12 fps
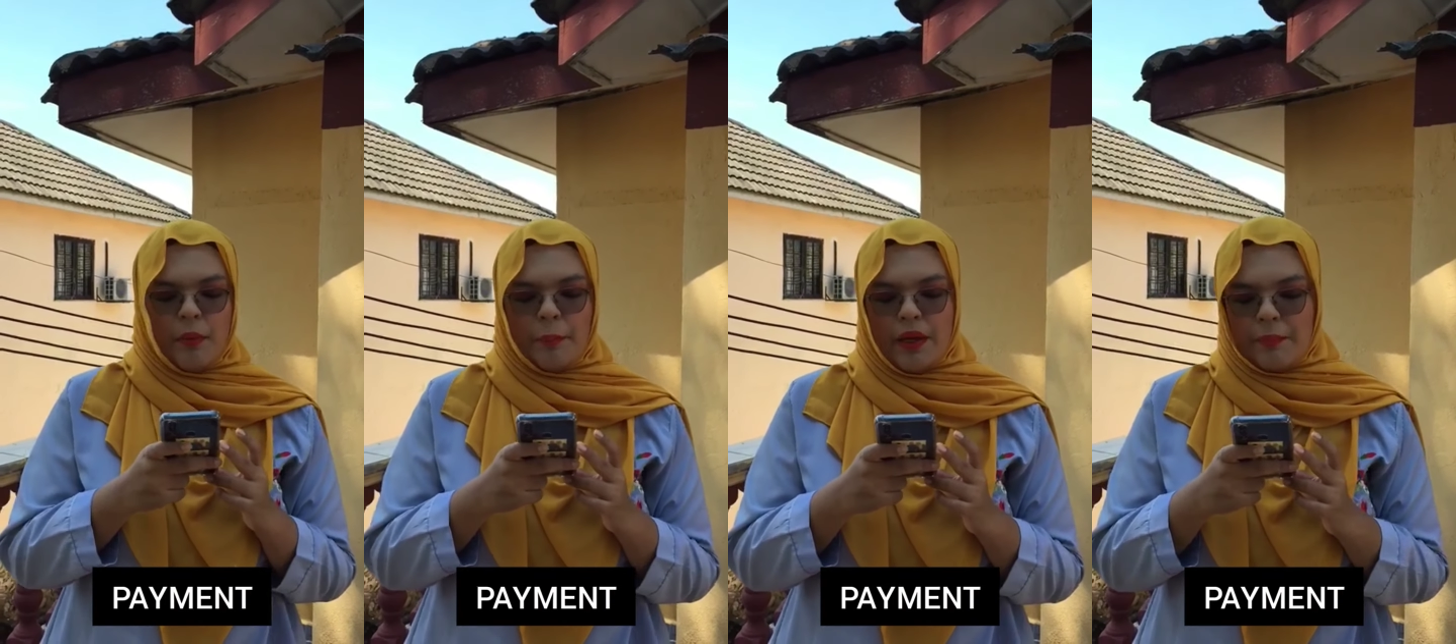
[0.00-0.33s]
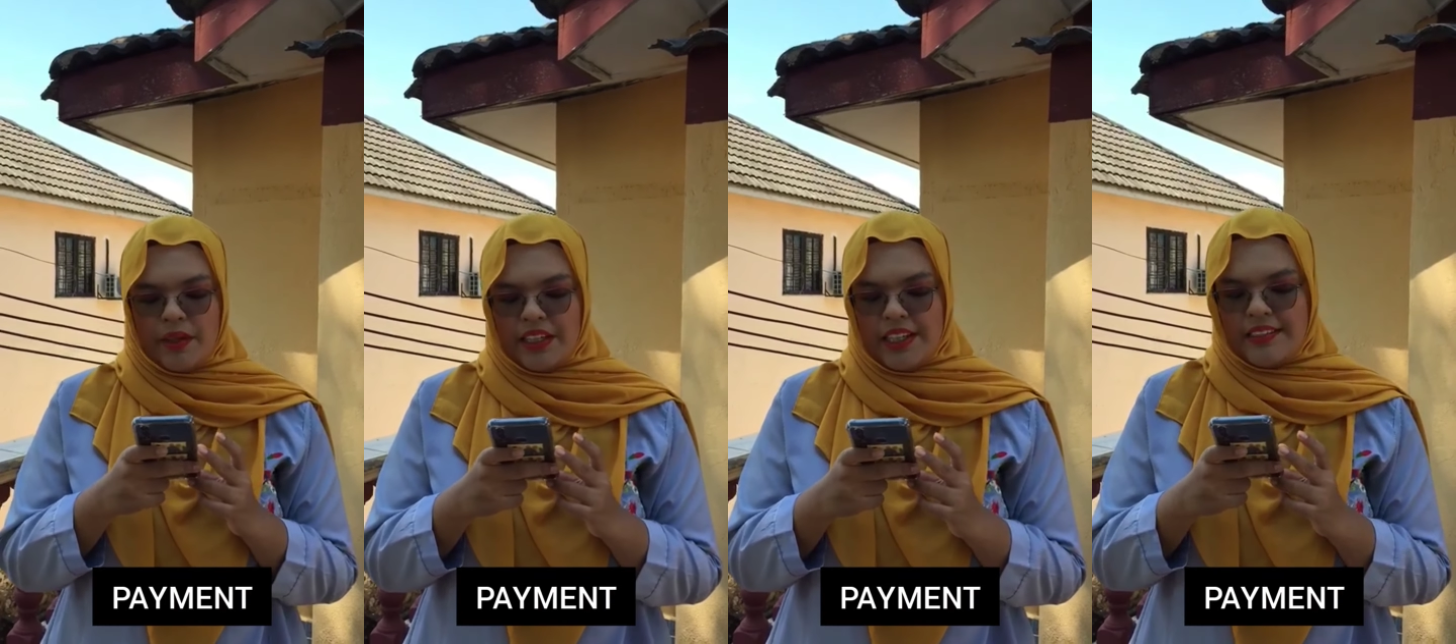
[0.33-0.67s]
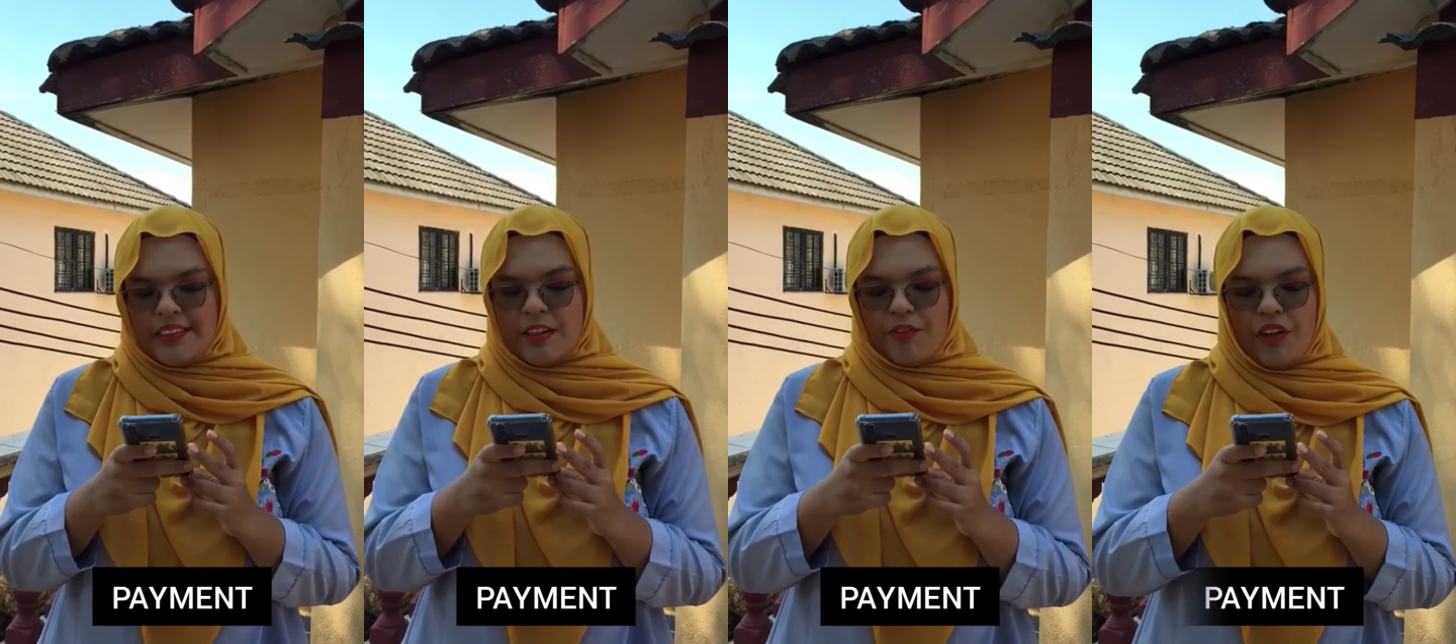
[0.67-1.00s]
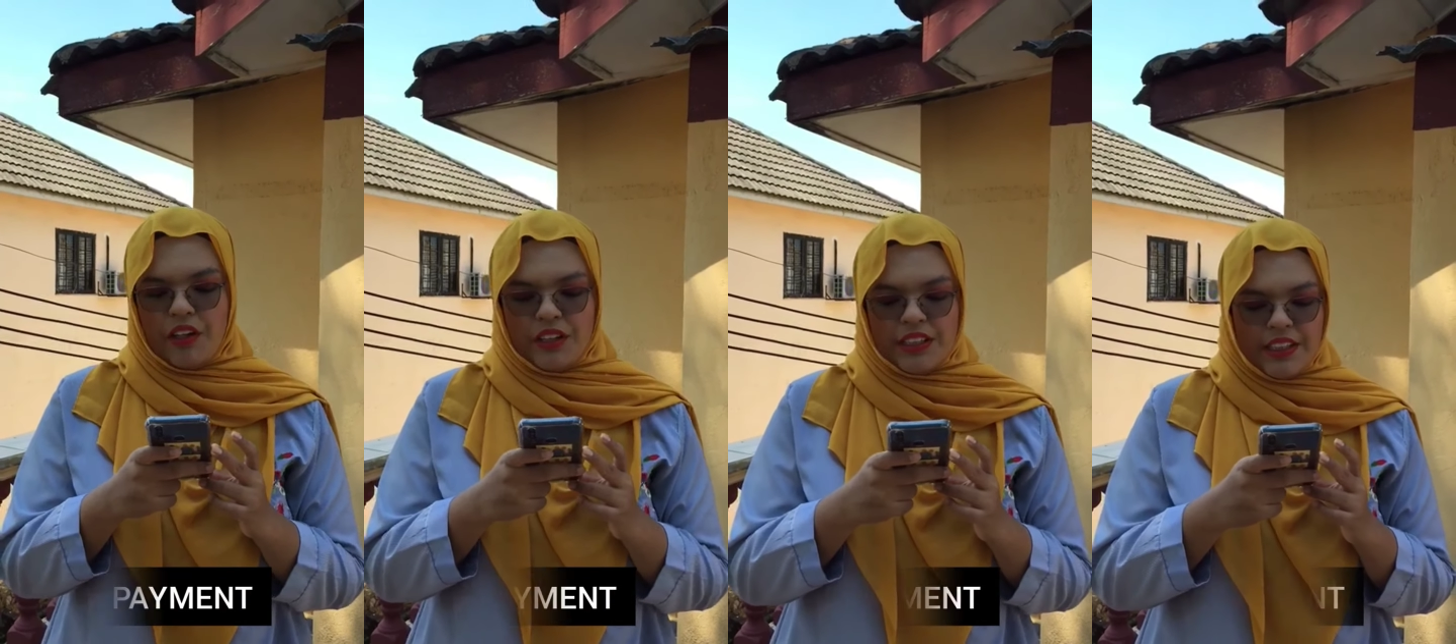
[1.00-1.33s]
Payment is the
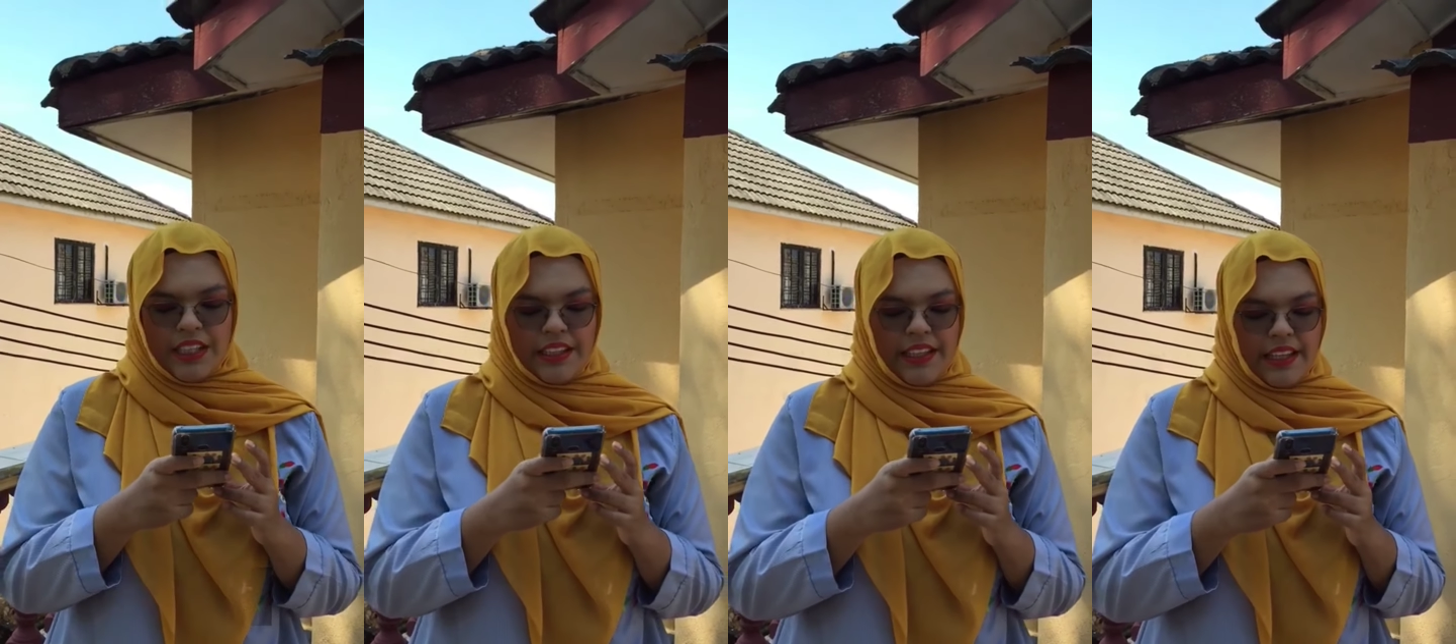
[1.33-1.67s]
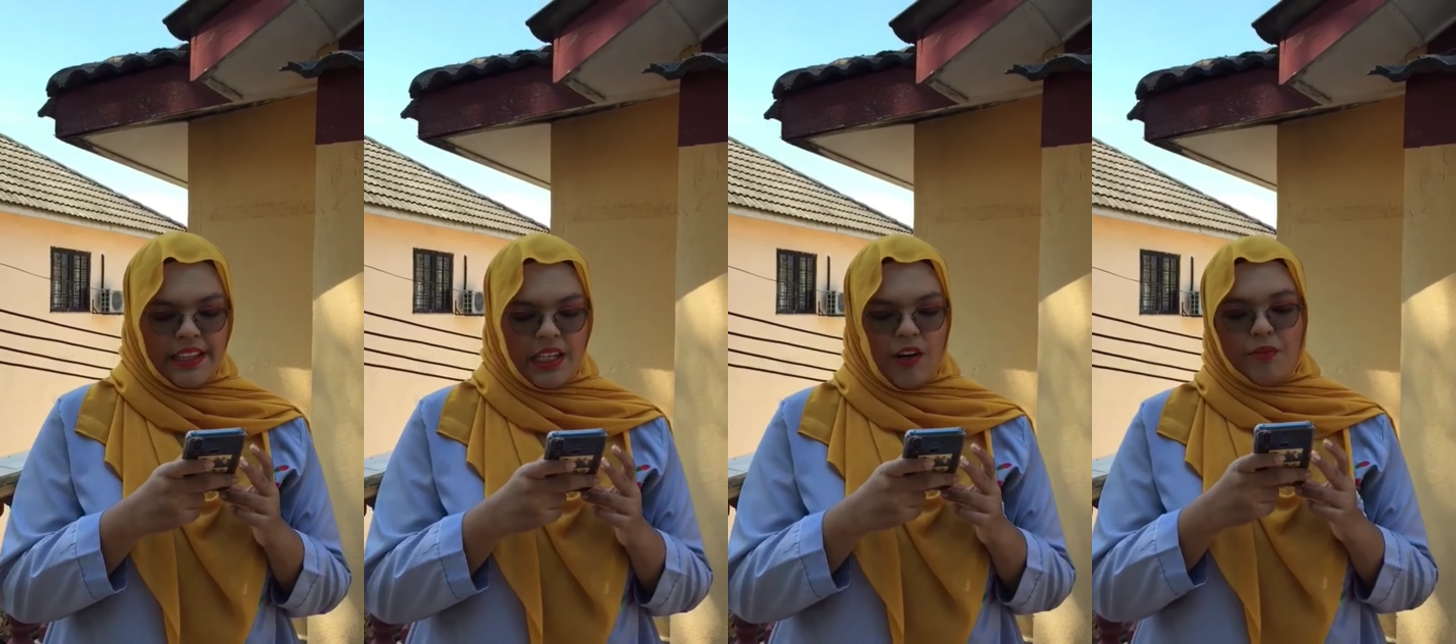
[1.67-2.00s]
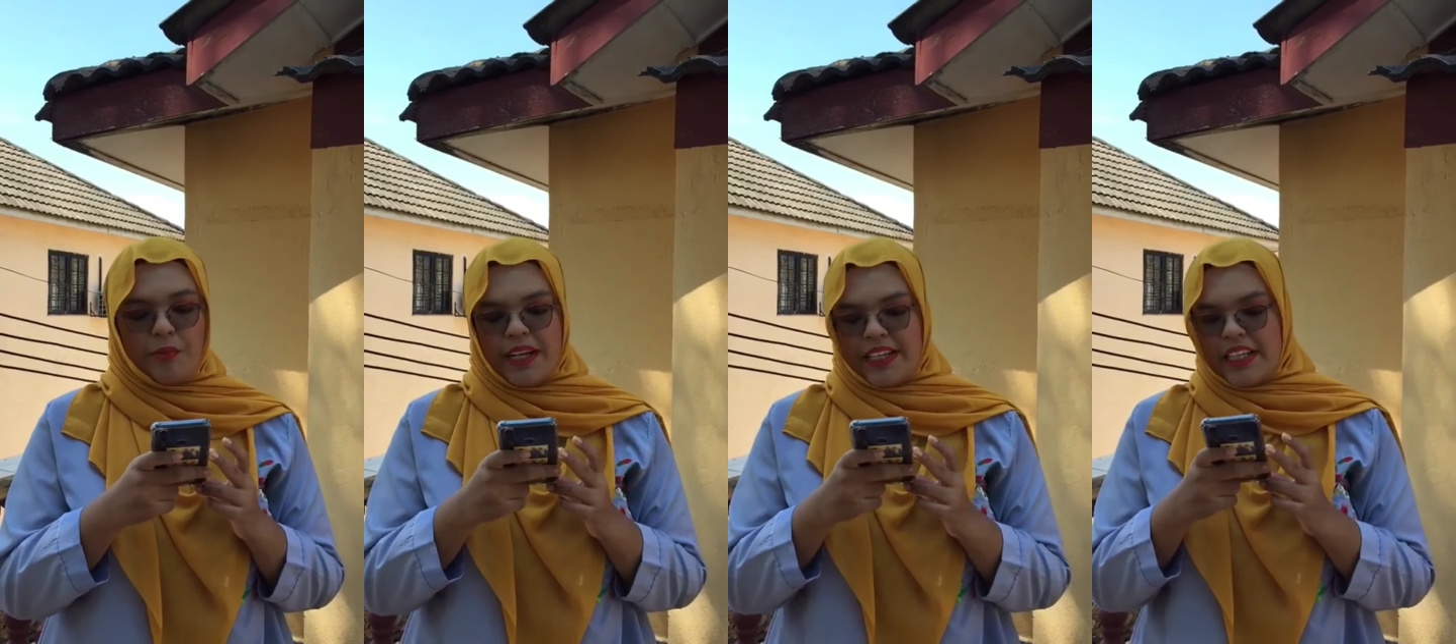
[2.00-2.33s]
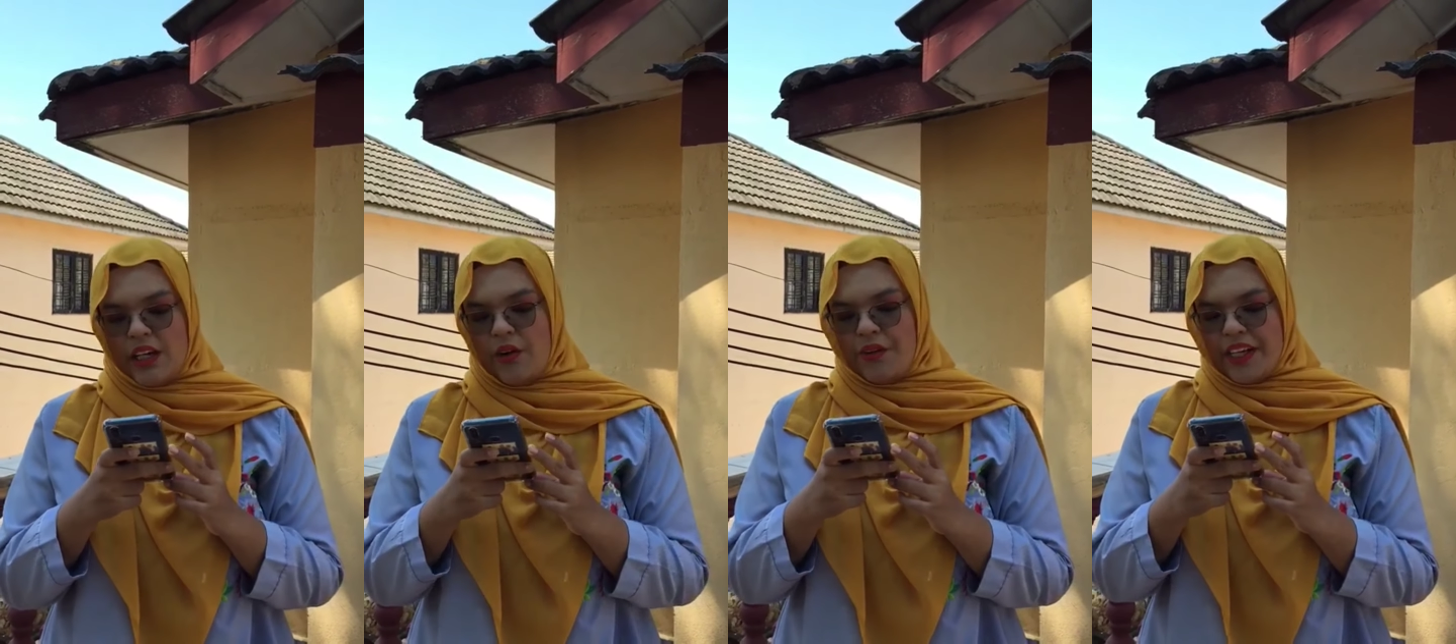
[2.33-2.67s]
voluntary tender of
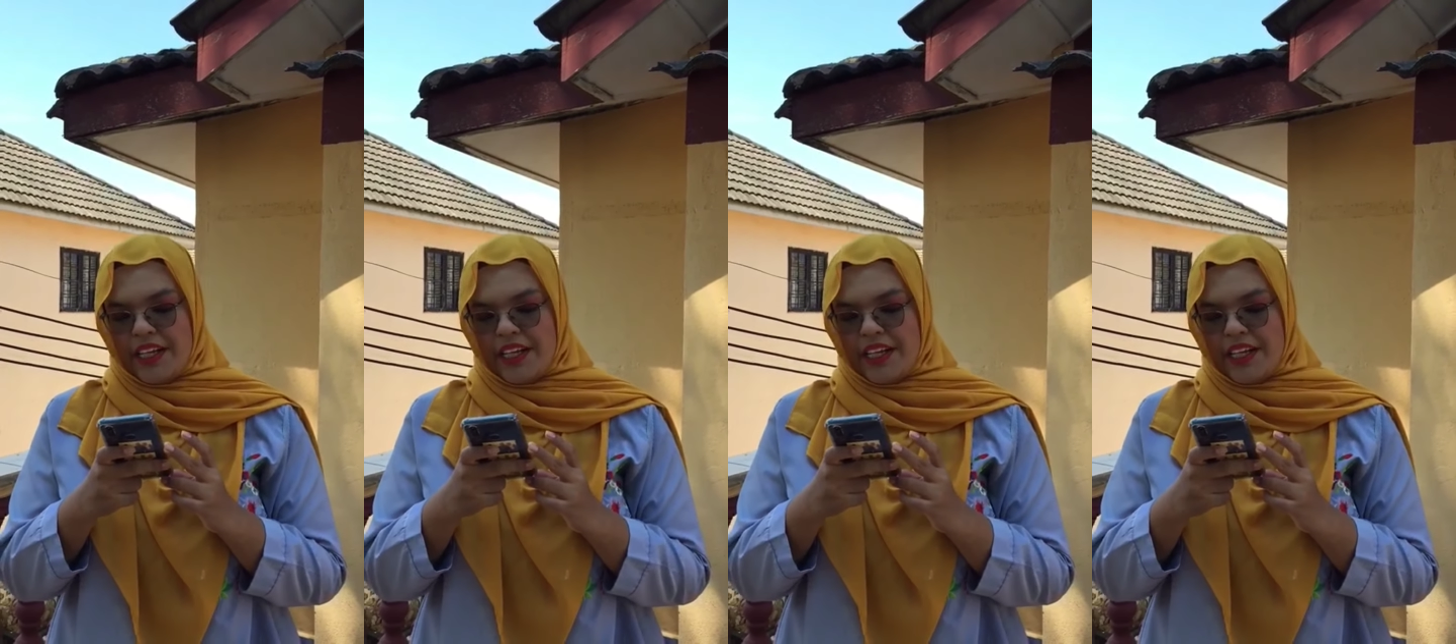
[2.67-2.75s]
money or